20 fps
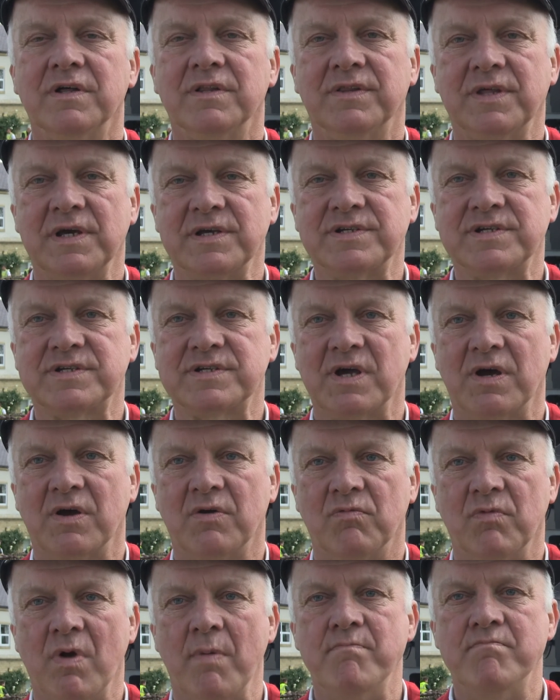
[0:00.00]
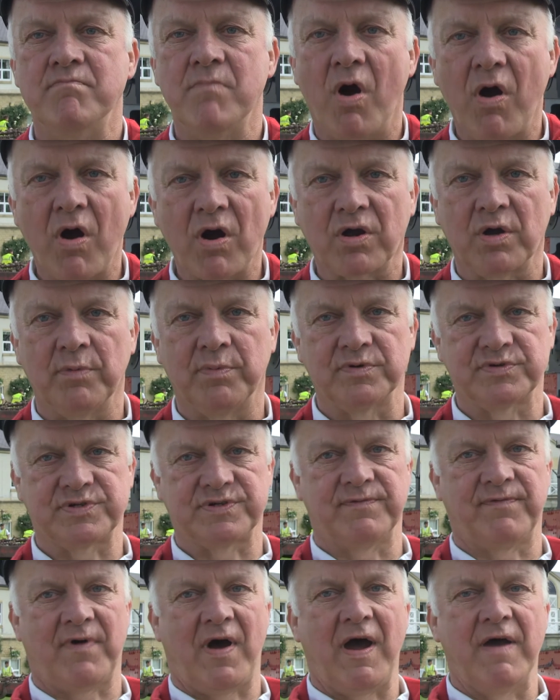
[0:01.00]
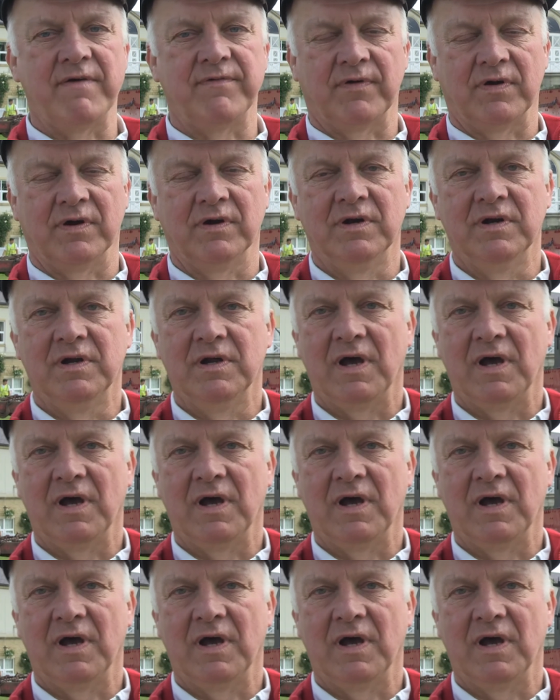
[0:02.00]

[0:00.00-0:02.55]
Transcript: this remarkable survivor